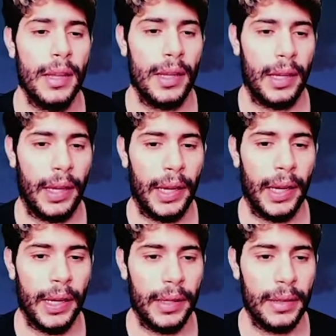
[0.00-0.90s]

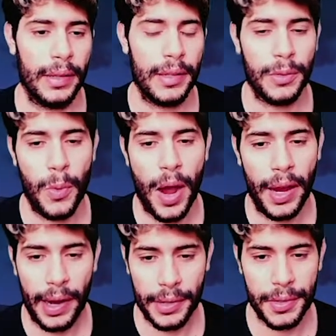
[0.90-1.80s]
and this is
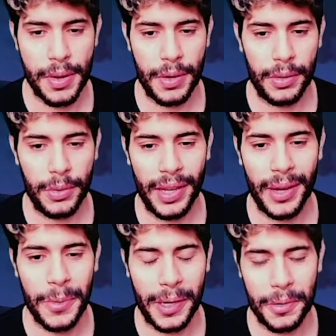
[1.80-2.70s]
why I thought today
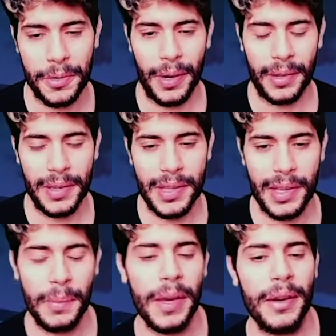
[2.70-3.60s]
we could try this
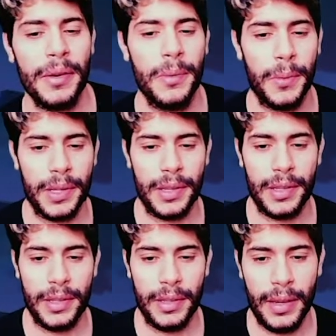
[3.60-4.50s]
team here, which
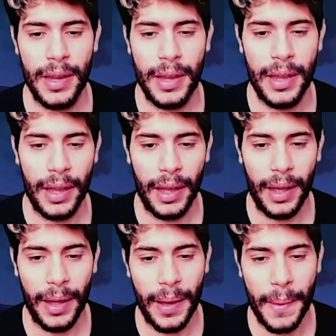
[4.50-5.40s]
is
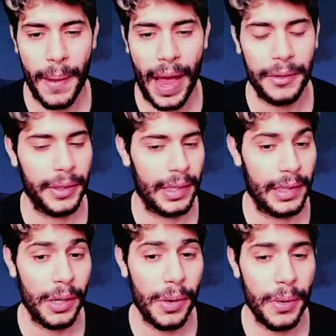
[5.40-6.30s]
having a
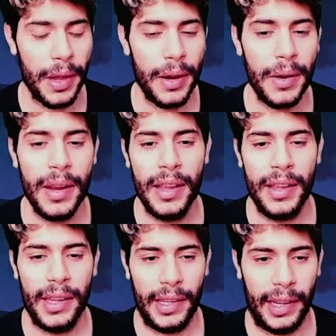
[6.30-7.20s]
Ditto there,
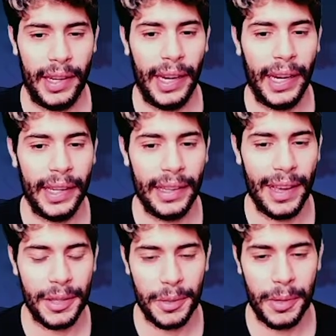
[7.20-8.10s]
and
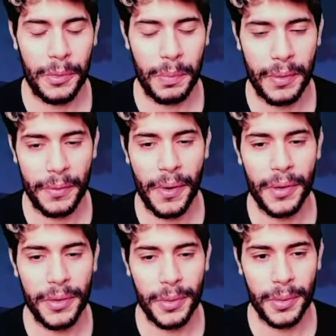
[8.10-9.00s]
I thought it would be
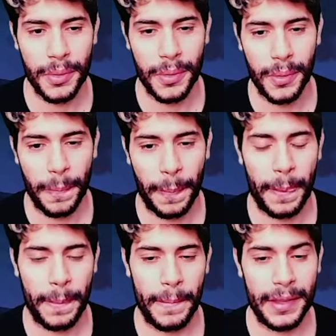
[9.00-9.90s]
fun to,
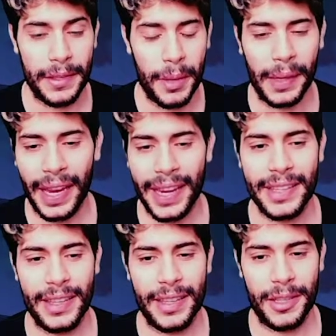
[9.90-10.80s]
in some
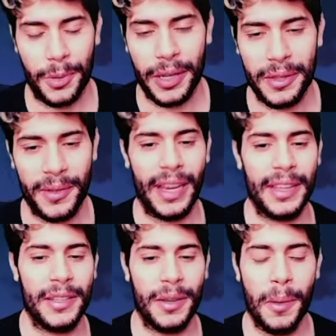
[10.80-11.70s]
cases, try to
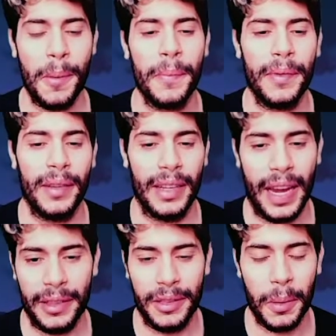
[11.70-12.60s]
get some
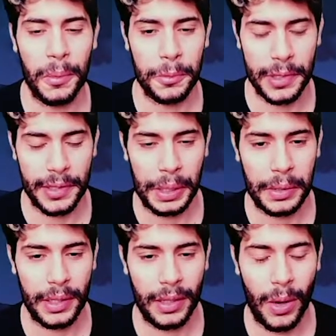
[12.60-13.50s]
double
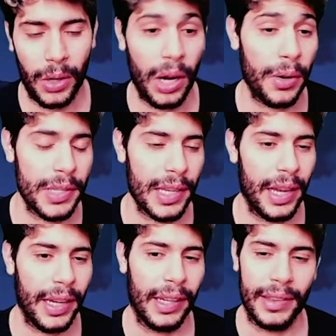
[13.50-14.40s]
restricted on our
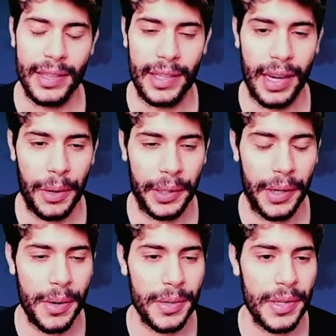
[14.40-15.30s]
side and see how it
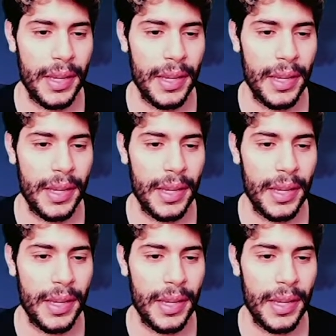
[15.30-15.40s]
goes.